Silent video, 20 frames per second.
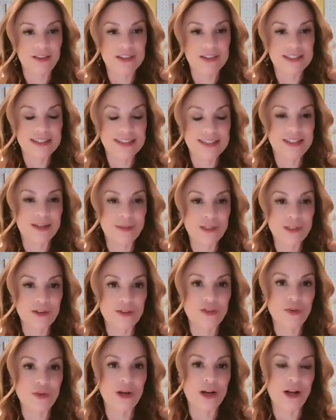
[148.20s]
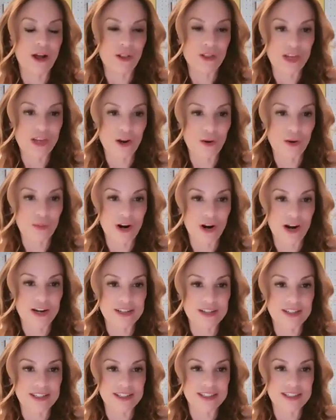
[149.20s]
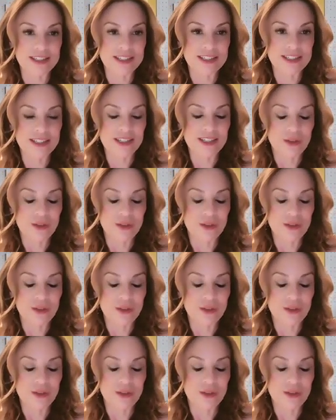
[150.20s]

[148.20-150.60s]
And this is similar to a healthcare proxy